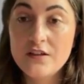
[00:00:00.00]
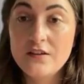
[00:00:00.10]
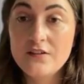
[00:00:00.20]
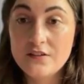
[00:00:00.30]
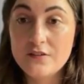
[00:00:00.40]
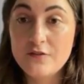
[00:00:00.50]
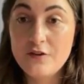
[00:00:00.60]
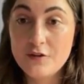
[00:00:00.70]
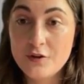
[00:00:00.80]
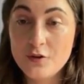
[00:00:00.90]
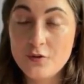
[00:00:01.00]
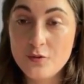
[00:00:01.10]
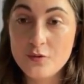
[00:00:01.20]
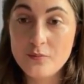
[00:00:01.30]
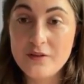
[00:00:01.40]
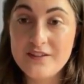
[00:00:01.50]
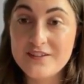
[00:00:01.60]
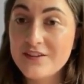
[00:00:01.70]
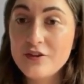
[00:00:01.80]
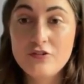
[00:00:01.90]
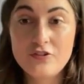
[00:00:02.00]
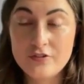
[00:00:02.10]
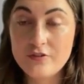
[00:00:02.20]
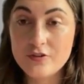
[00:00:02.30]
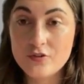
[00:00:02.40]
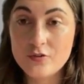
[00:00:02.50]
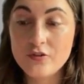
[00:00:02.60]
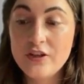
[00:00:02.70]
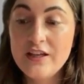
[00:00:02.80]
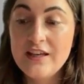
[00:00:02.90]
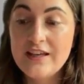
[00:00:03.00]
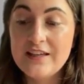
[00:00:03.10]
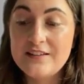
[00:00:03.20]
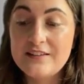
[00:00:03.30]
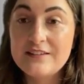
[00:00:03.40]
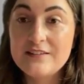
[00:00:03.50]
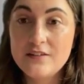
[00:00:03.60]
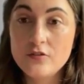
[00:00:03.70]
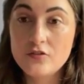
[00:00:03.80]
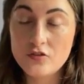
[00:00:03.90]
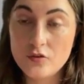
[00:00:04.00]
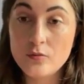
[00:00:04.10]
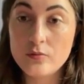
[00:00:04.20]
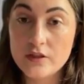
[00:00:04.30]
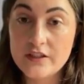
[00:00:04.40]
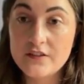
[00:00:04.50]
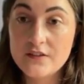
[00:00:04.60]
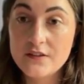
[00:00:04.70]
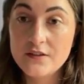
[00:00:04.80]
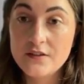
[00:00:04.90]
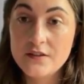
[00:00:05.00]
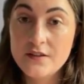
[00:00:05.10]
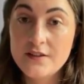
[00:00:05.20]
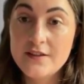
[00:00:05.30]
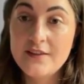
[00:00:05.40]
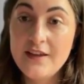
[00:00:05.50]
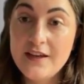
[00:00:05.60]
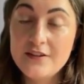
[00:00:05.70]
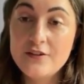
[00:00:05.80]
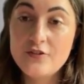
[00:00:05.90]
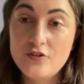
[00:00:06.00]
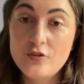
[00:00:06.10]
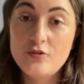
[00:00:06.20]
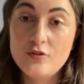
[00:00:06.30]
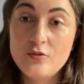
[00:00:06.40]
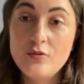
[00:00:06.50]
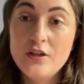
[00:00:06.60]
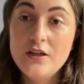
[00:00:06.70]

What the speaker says: This is a very old piece. It's hundreds of years old, and it's still so bright. And that is due to